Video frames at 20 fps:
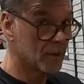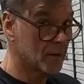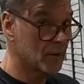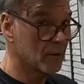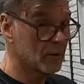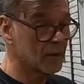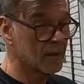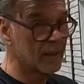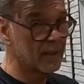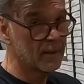that
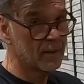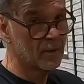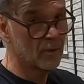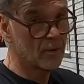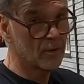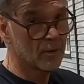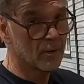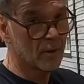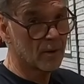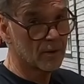look like the
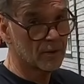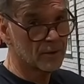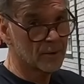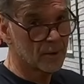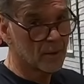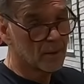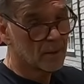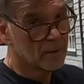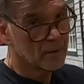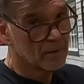old cars,
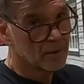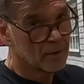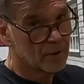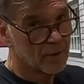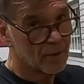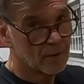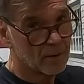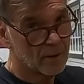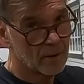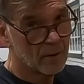because
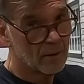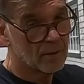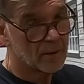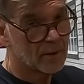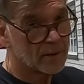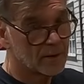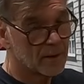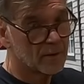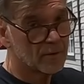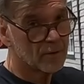you know,
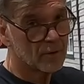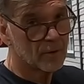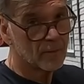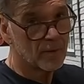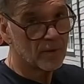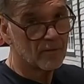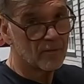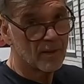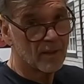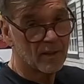these things are going to
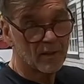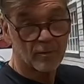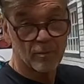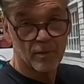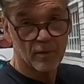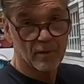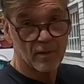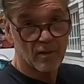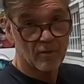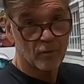be
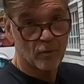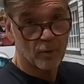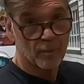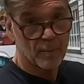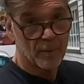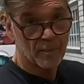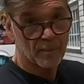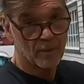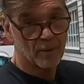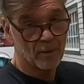valuable enough where
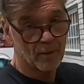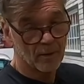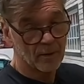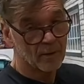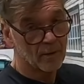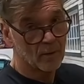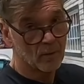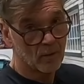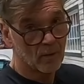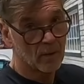people aren't
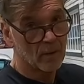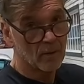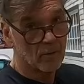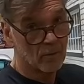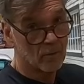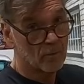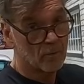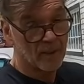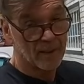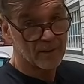going to want to
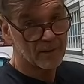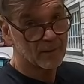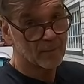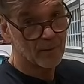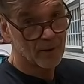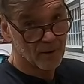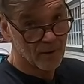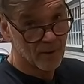race them and